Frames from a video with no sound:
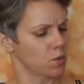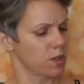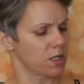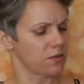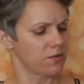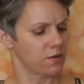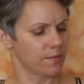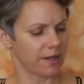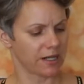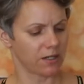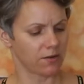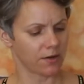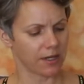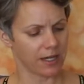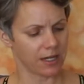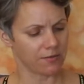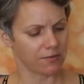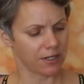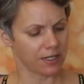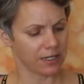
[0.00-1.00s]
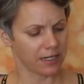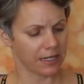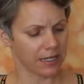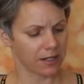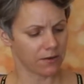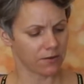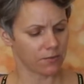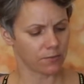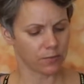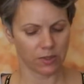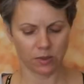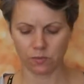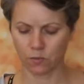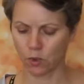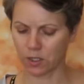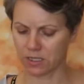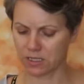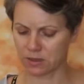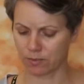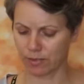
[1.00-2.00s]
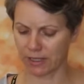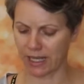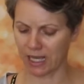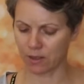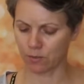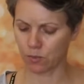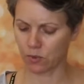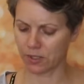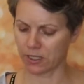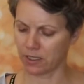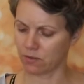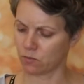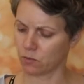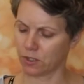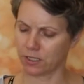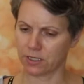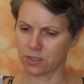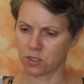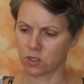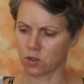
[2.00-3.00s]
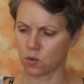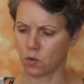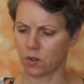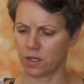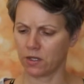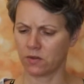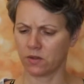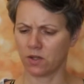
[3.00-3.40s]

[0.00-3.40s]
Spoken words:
One of them I don't have right now, but one is black bean, one is soy.